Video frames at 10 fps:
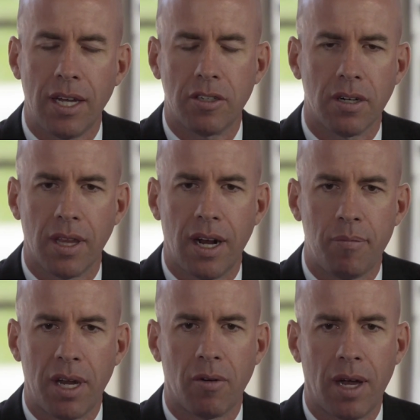not sure that
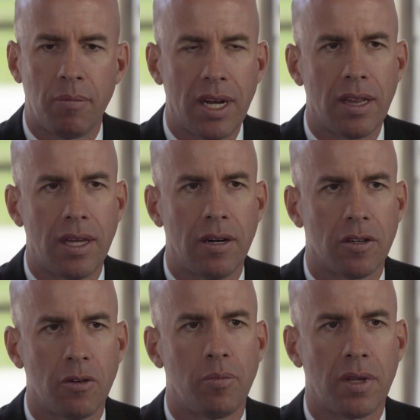I've been around many
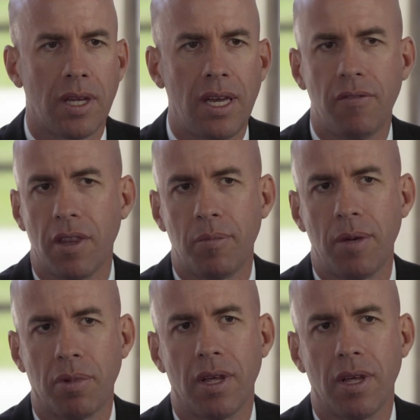leaders who believe in the people